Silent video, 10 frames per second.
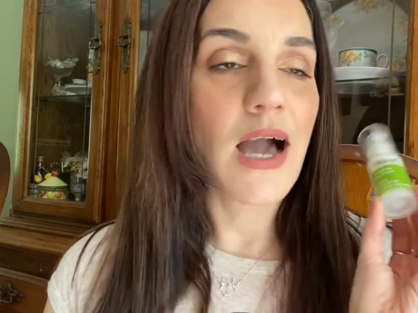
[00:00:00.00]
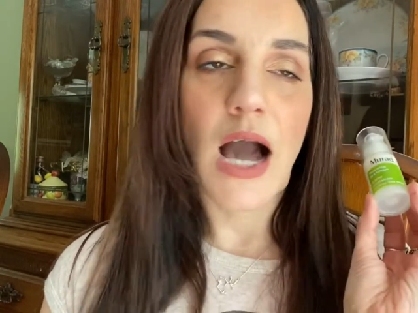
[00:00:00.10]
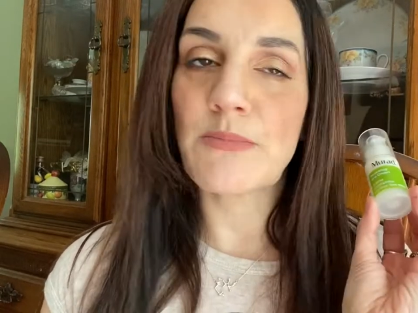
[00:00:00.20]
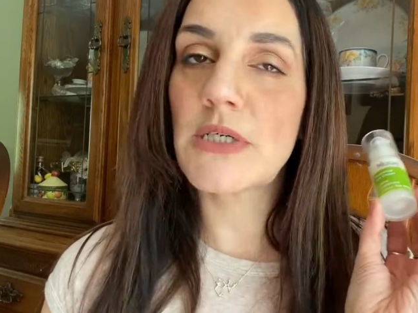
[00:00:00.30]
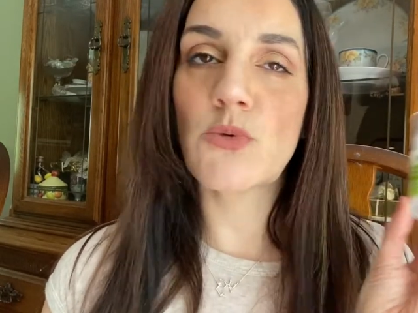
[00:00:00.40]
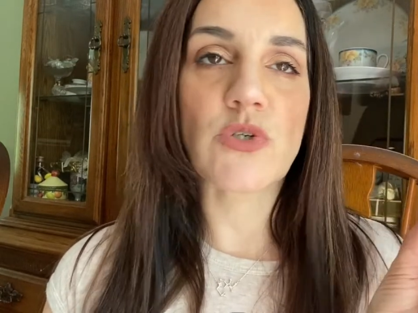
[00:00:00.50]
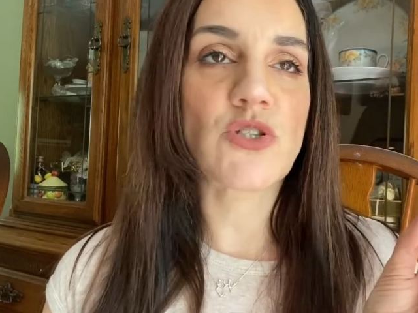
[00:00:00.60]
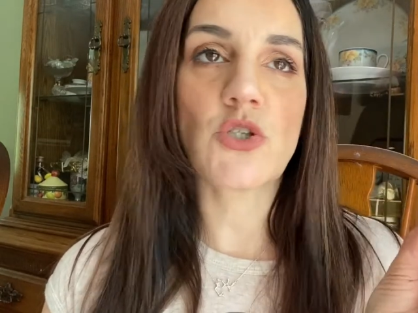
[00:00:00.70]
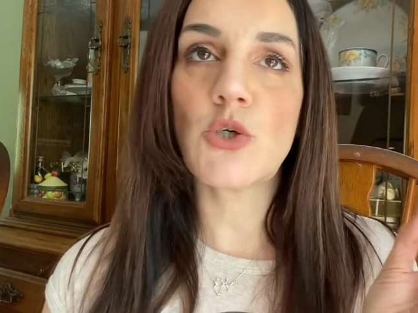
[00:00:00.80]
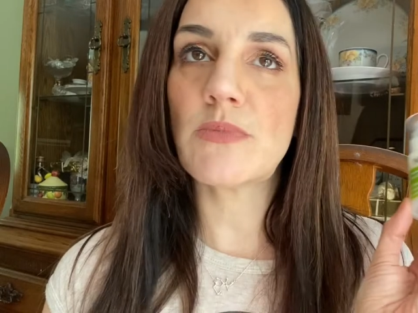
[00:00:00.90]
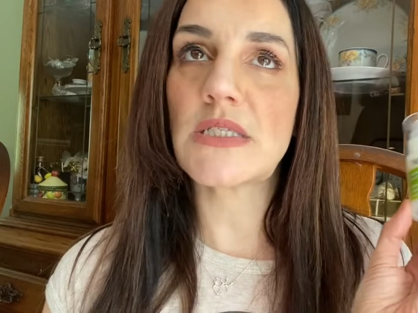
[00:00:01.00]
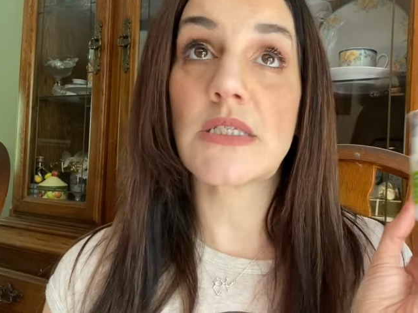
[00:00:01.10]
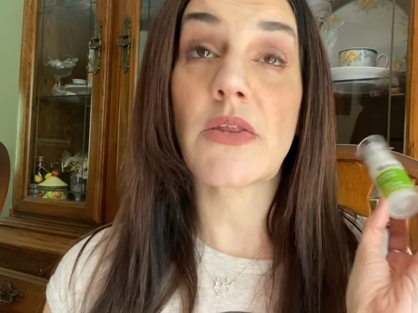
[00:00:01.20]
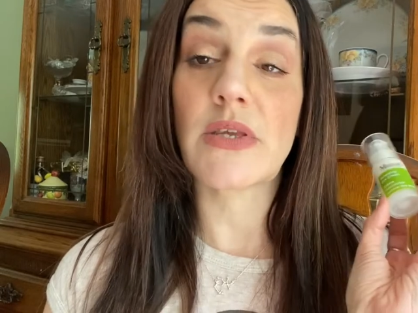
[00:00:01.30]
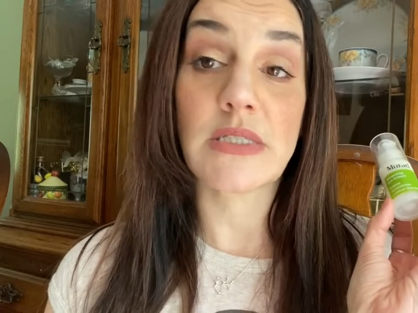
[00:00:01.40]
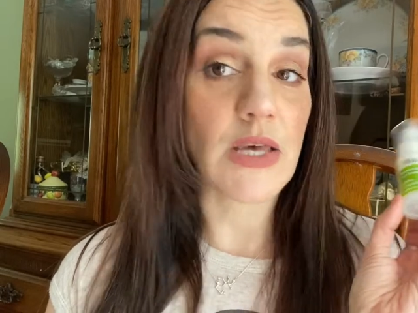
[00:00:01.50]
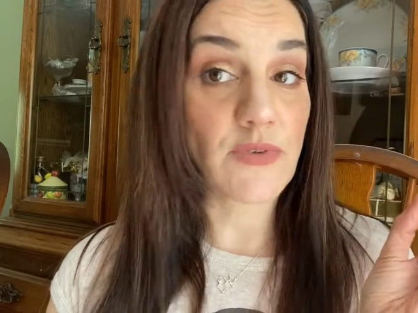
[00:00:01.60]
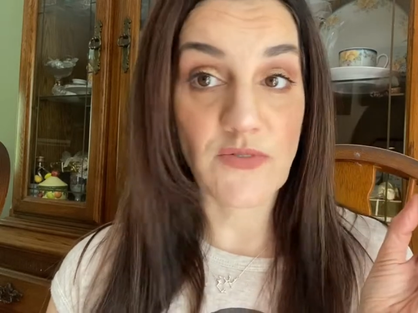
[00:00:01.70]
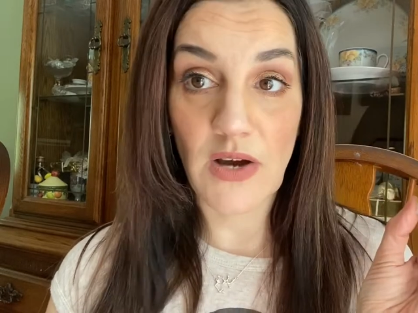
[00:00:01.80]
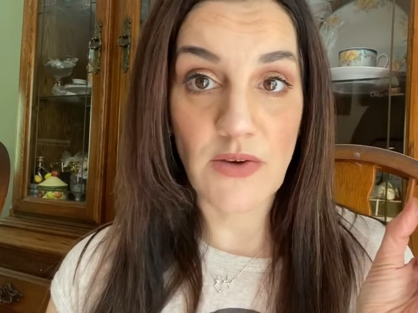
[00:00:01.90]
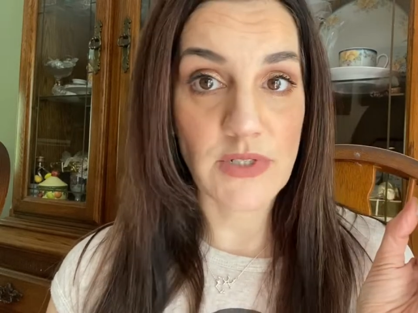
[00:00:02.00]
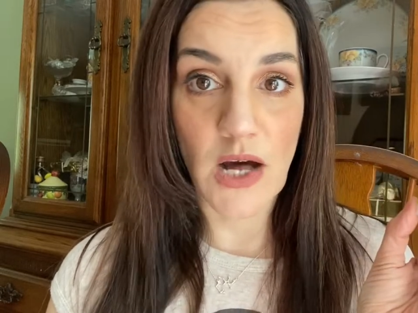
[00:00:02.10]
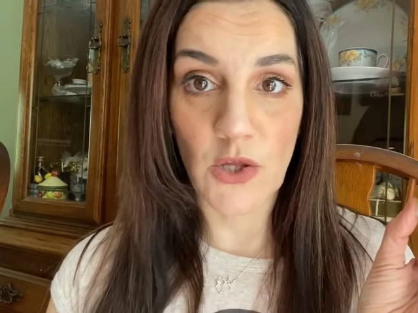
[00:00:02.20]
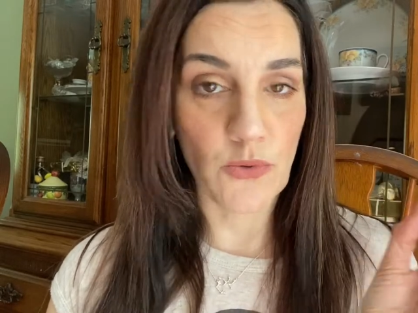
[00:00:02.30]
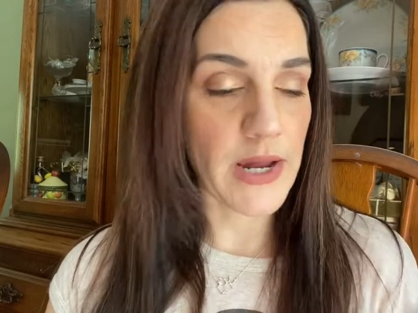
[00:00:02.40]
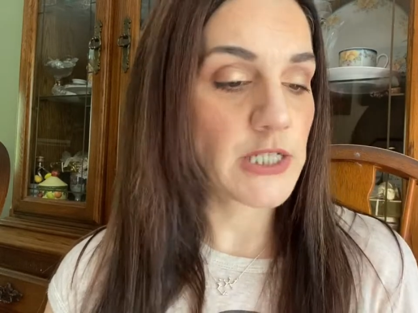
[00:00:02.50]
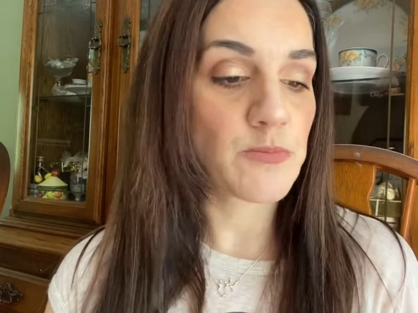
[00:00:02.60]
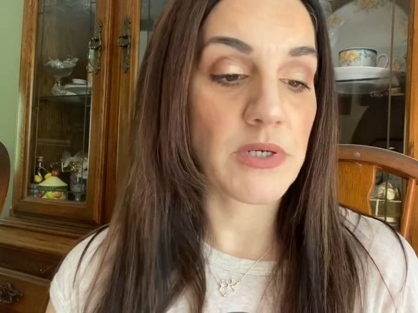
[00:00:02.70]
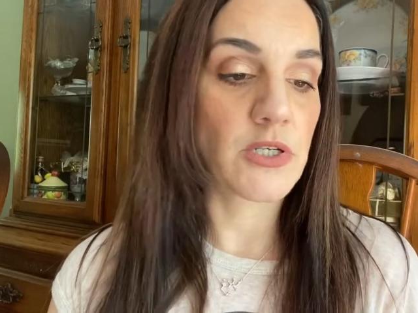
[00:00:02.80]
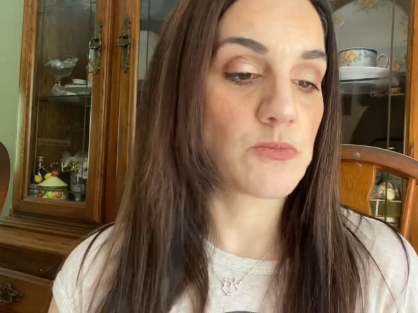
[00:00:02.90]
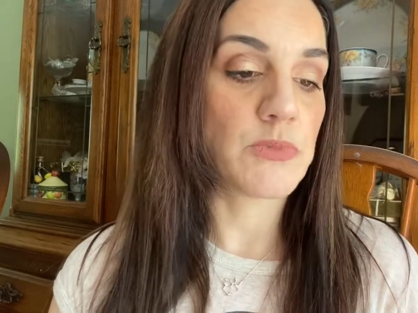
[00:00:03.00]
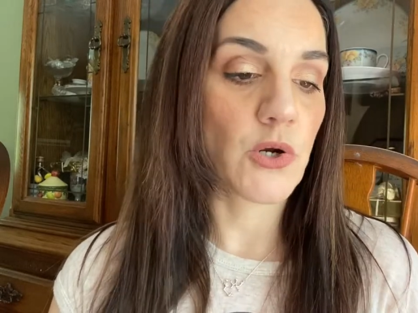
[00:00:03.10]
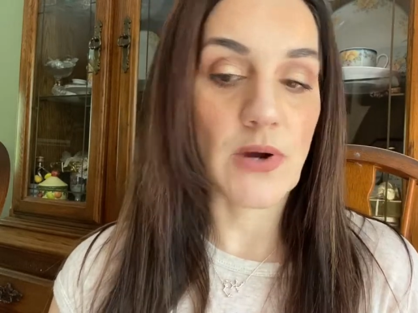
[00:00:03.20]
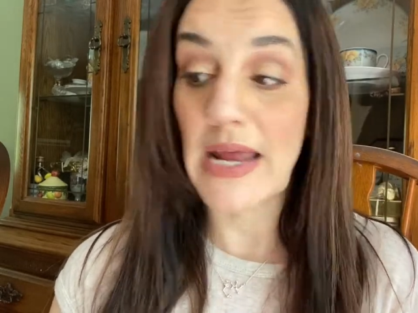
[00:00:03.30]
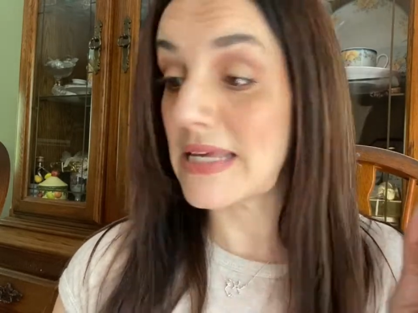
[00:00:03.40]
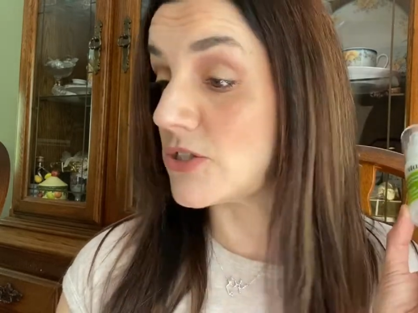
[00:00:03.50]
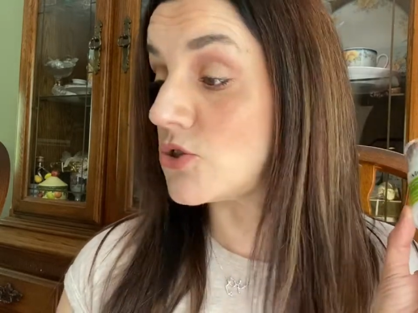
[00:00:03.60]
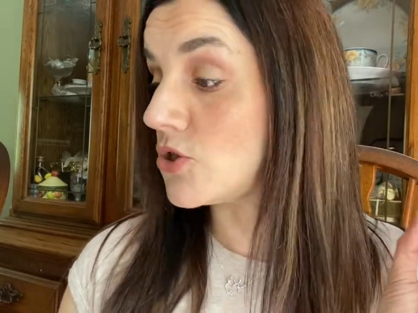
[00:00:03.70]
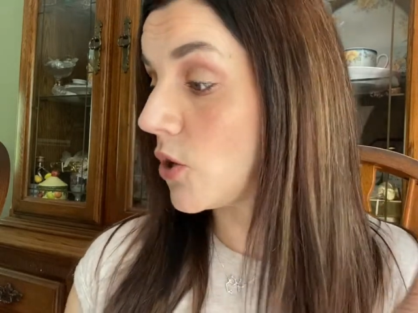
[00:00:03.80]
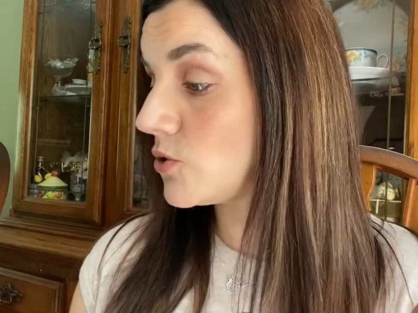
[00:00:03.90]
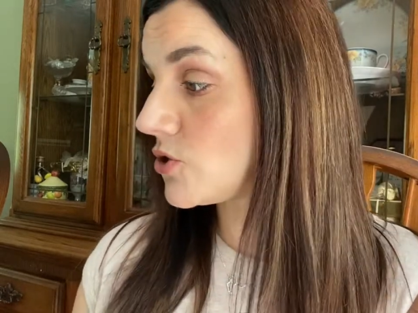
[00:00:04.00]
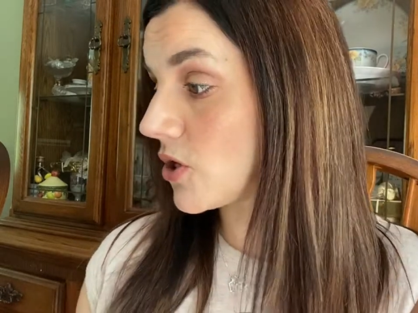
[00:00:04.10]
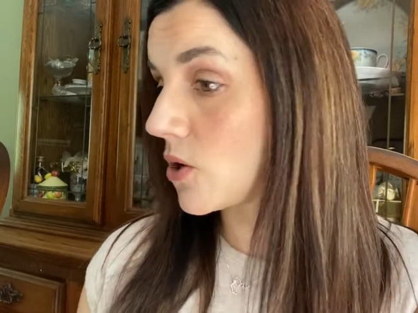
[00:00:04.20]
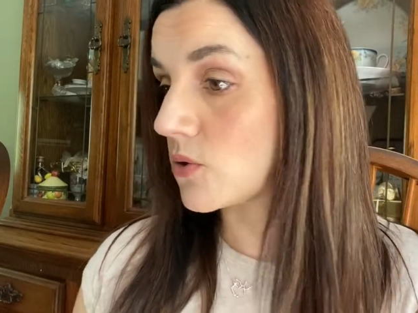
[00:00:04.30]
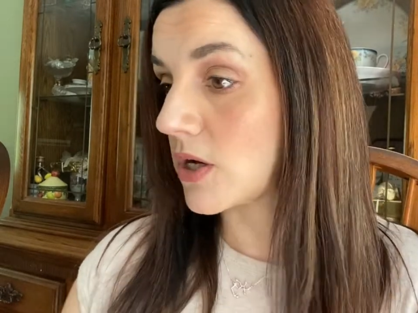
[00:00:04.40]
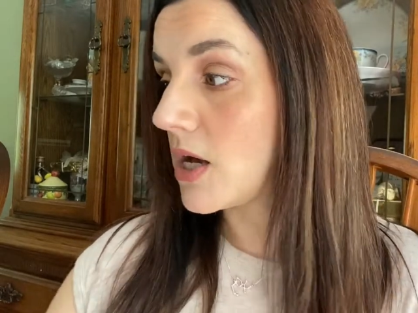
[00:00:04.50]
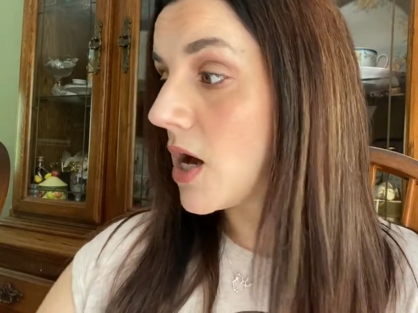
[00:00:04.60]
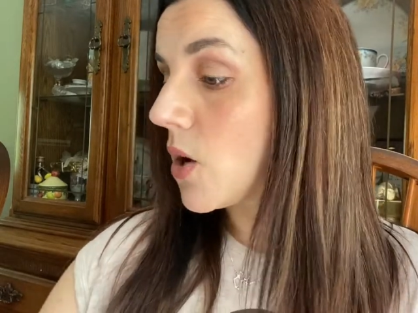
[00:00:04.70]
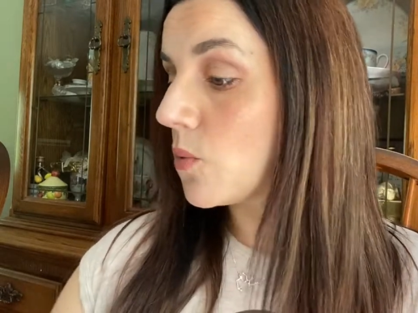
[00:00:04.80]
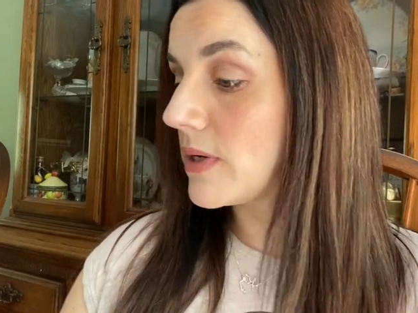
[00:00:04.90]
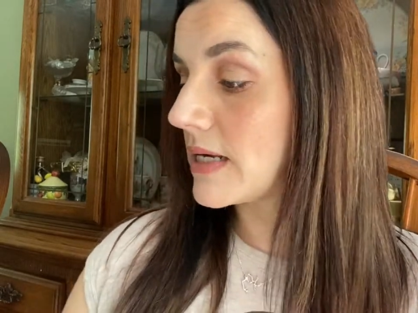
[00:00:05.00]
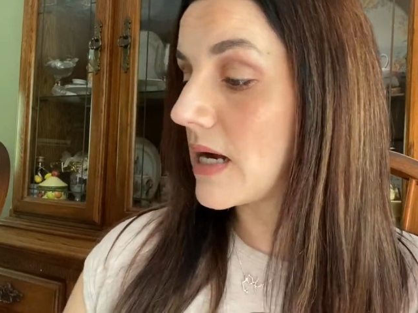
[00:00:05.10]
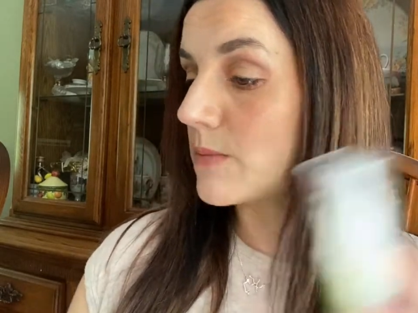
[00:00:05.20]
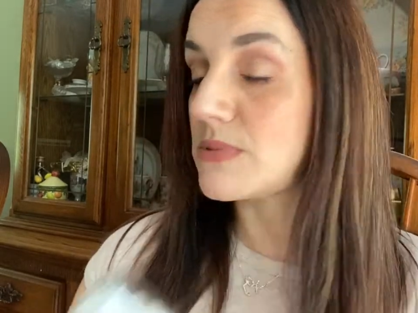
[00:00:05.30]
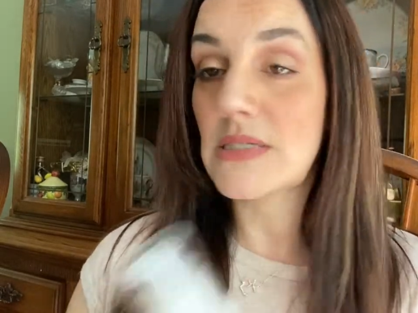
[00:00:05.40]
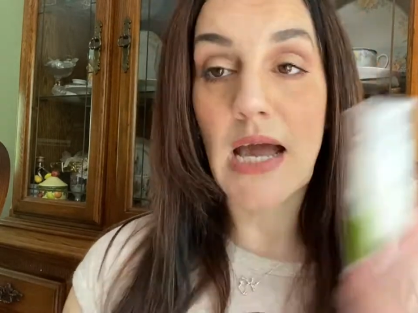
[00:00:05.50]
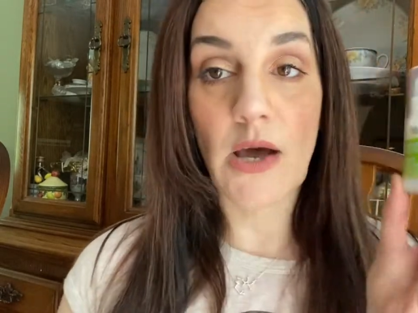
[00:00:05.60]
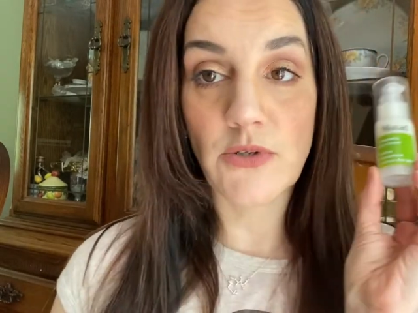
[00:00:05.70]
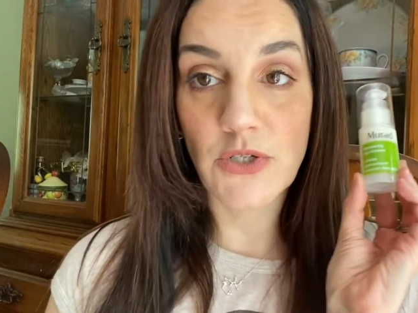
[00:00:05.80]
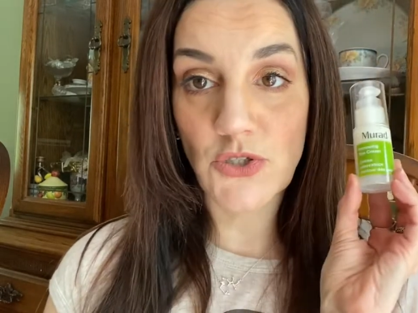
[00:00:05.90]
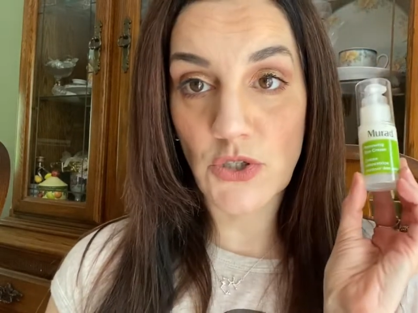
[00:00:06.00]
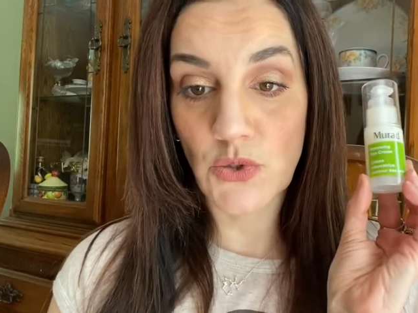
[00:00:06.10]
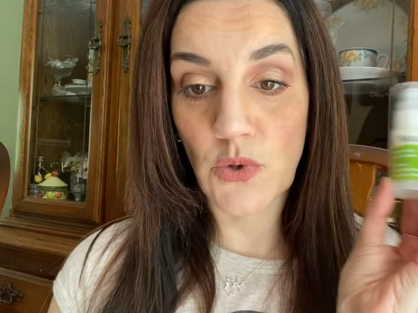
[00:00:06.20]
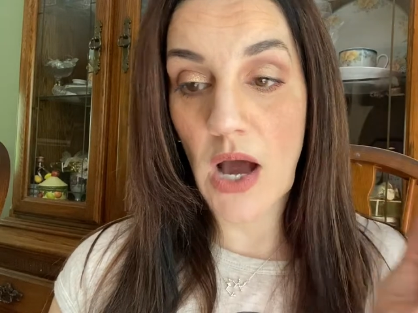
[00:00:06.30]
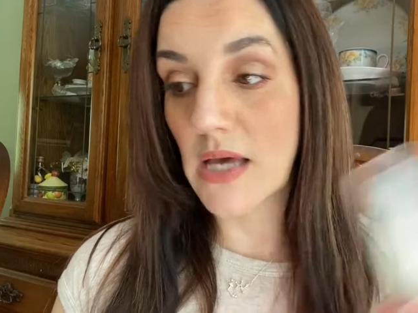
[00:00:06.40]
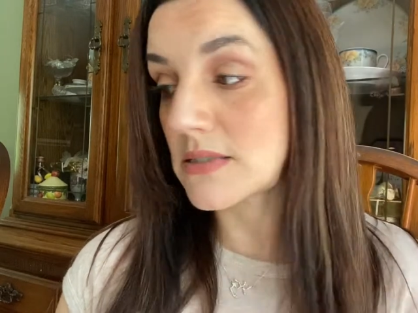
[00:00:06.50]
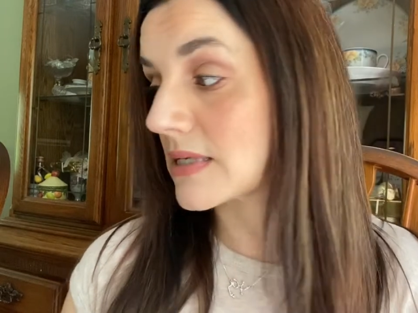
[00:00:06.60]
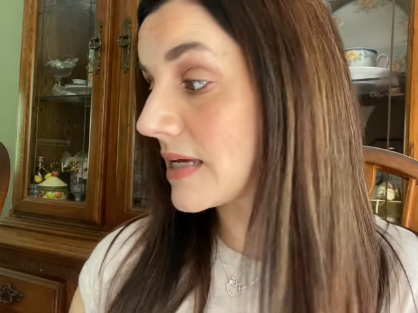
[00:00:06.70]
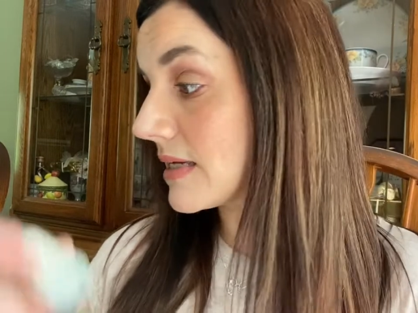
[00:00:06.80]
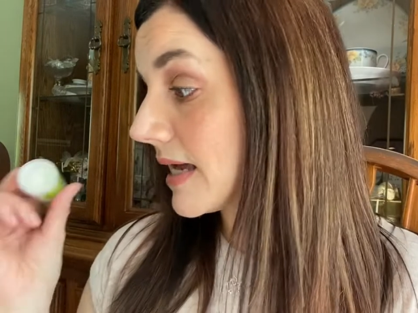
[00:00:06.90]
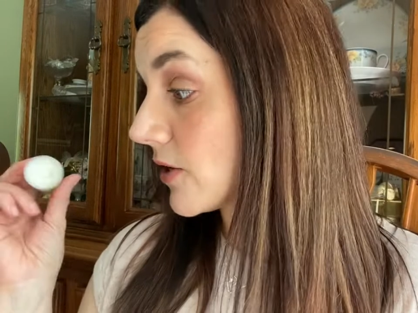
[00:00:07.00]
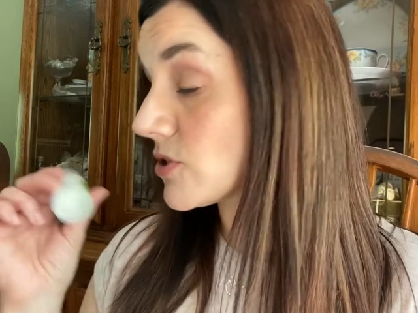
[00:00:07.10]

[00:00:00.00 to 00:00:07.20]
I'm going to assume this is in the $75 range because Murad is no joke when it comes down to uh, skincare.